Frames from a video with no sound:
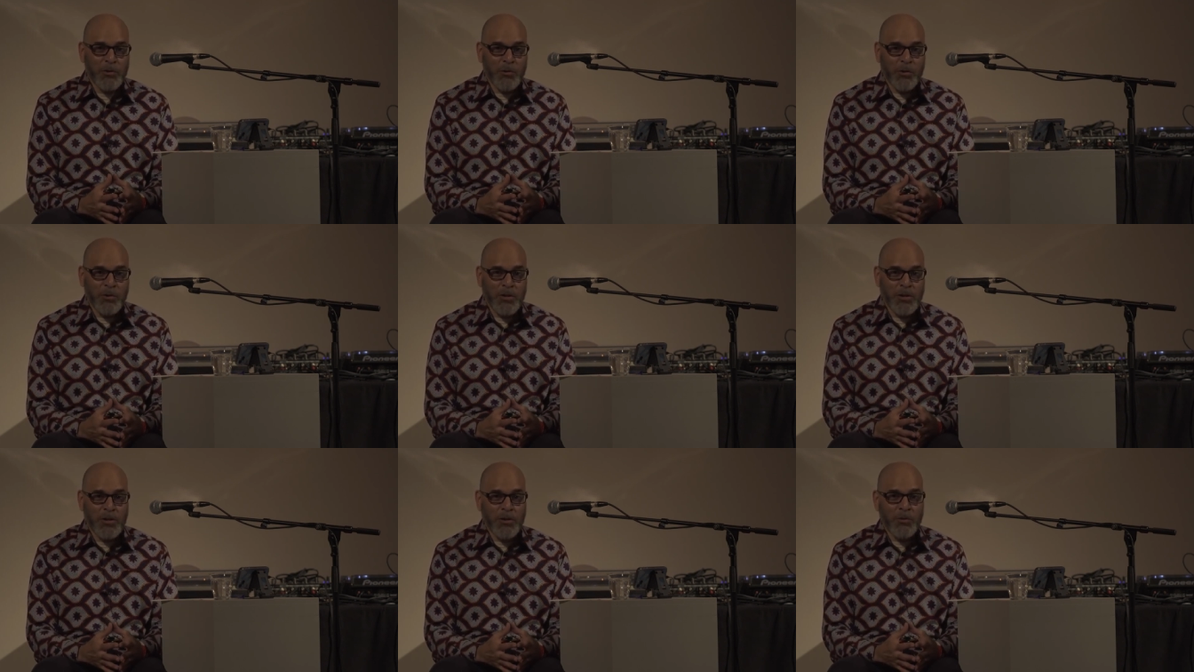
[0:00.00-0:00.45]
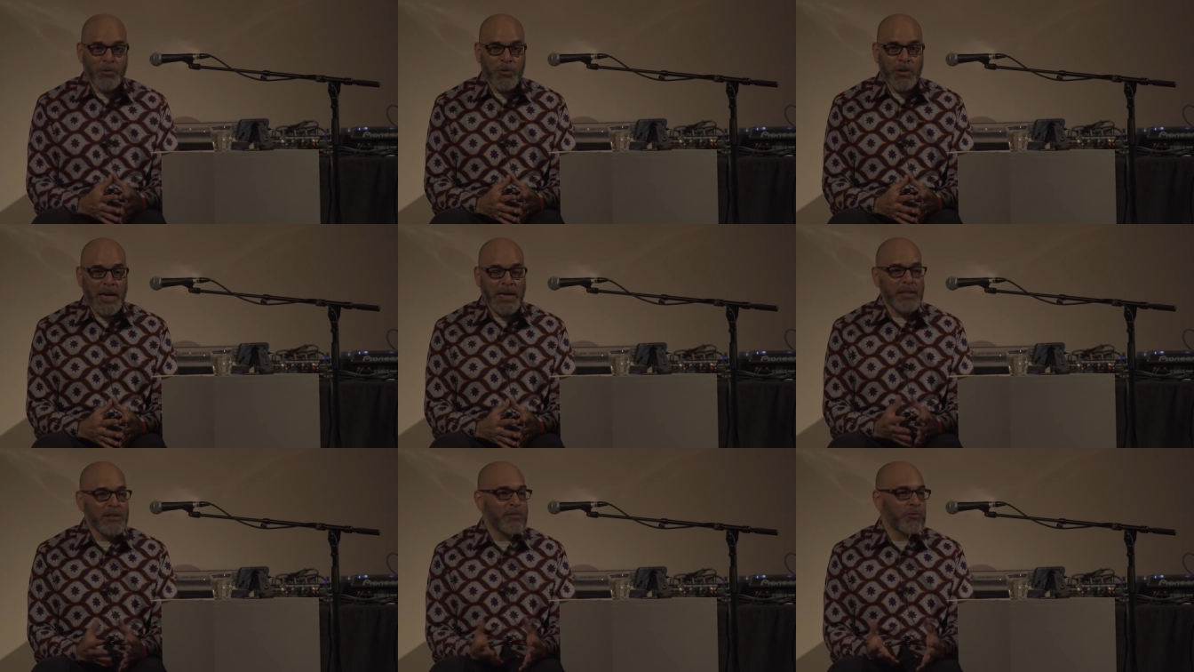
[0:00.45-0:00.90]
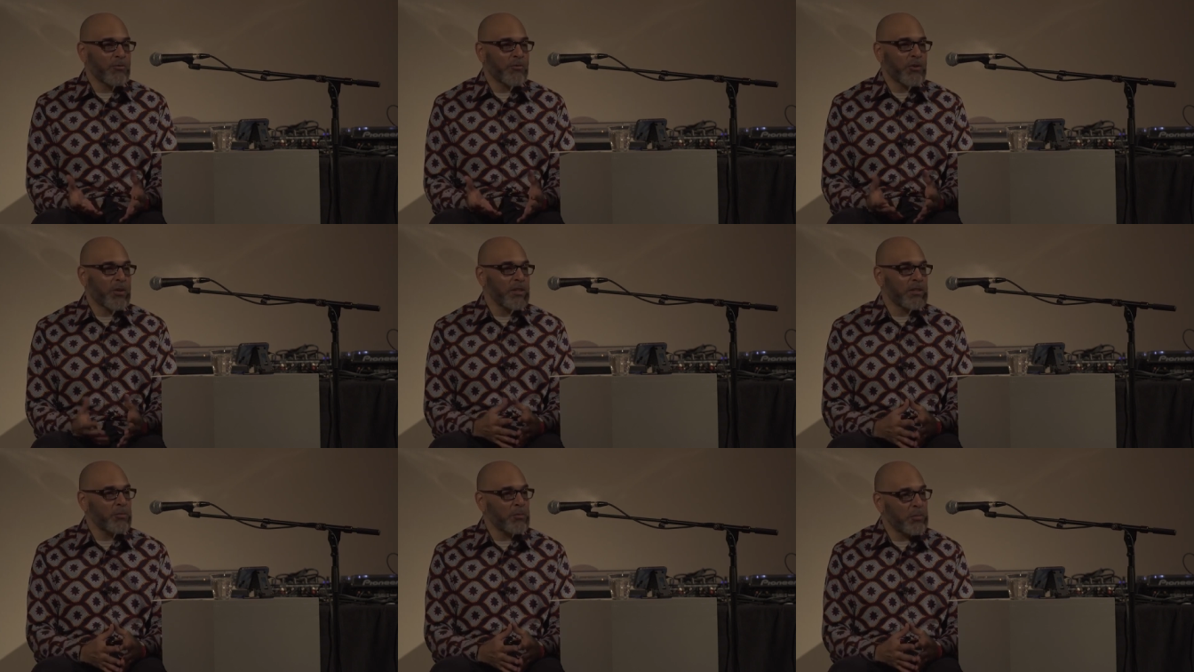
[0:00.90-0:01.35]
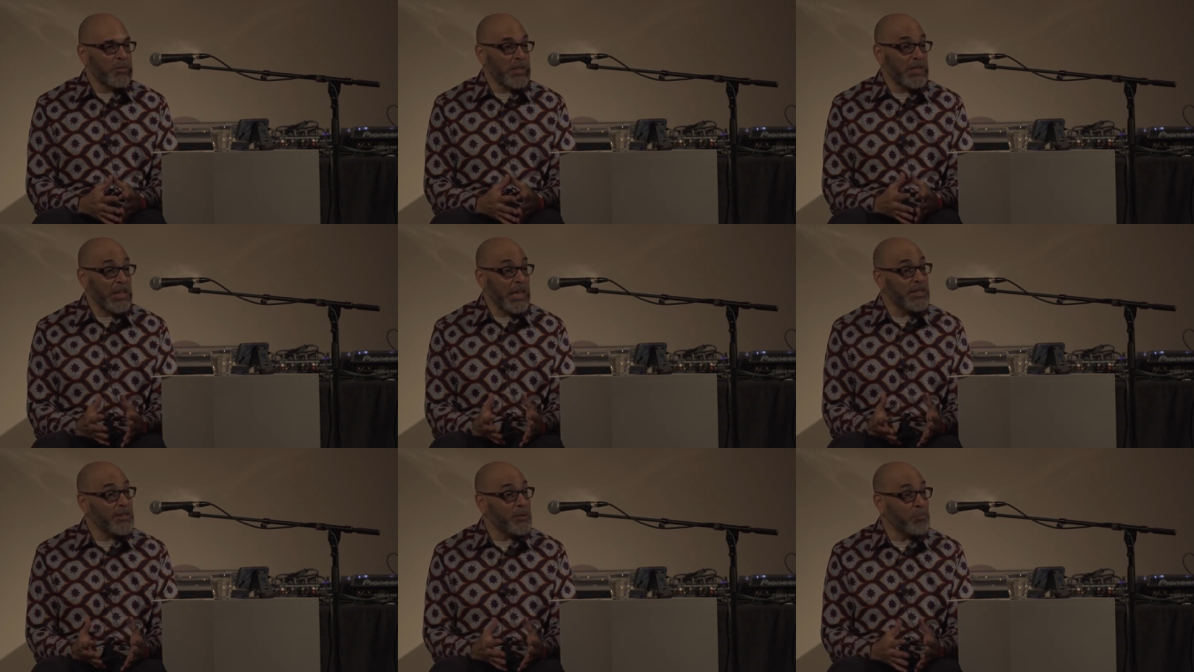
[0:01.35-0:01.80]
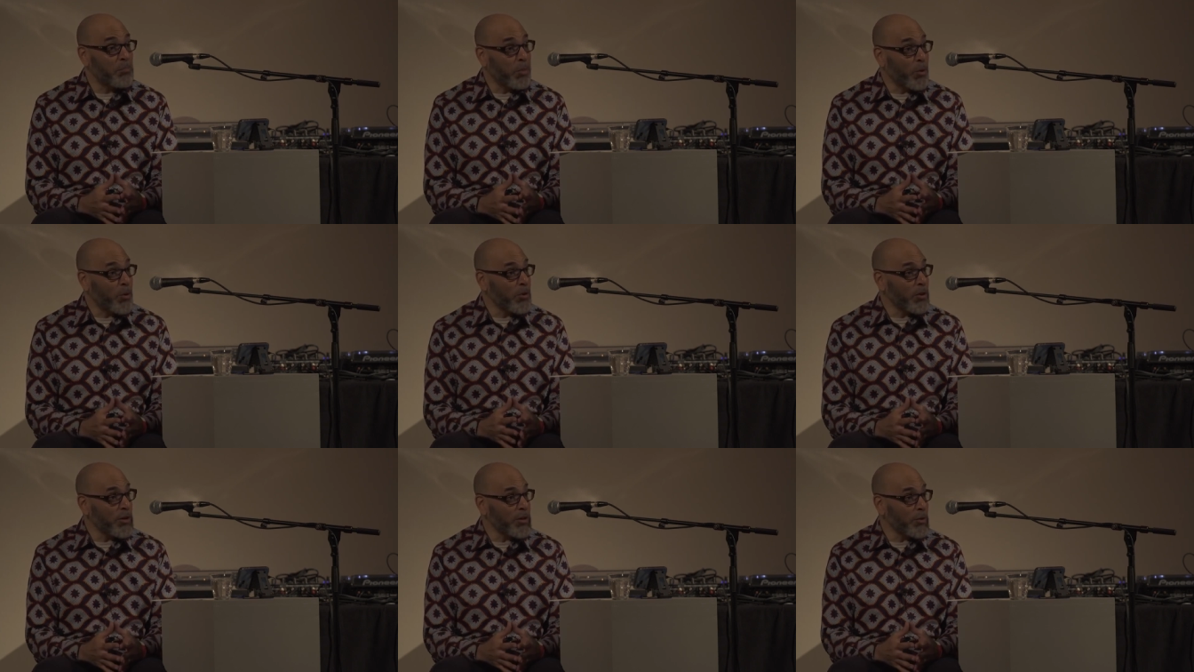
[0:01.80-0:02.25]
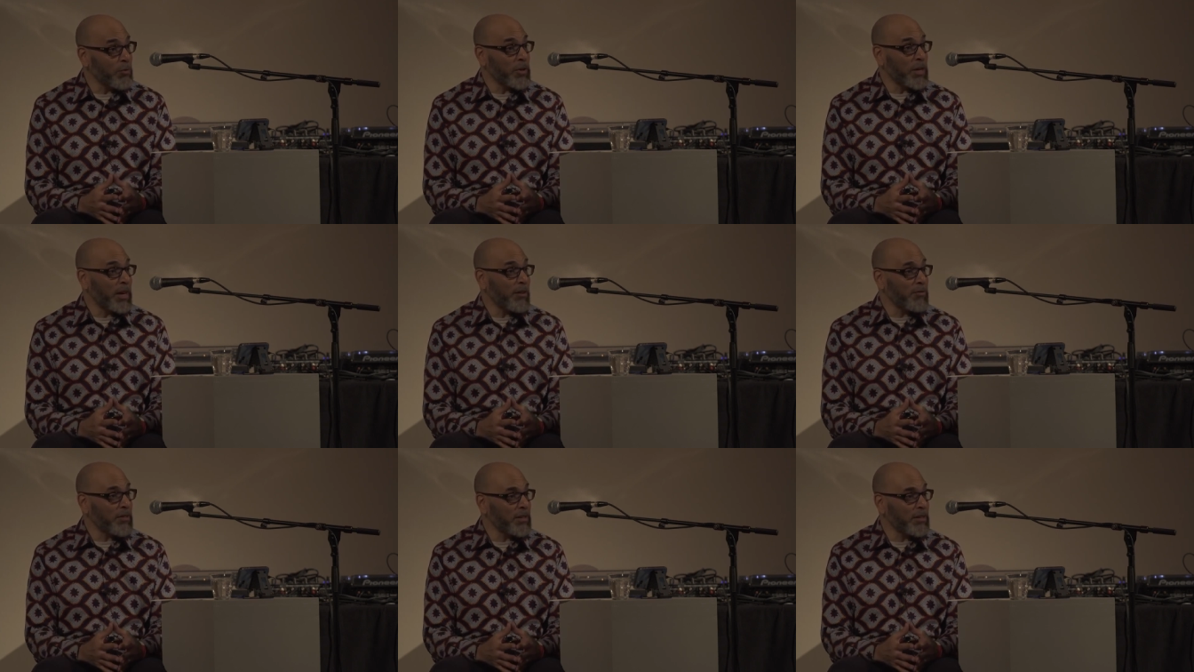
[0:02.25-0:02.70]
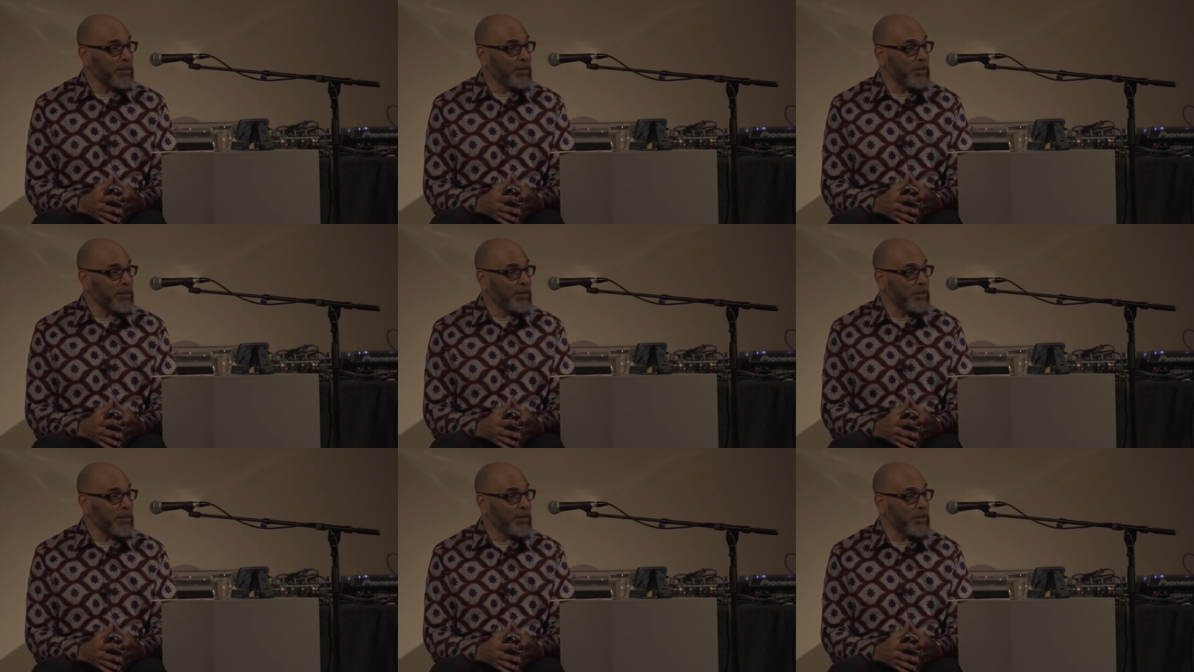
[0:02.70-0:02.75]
or, or I guess for us it would be Jason Bourne or whatever.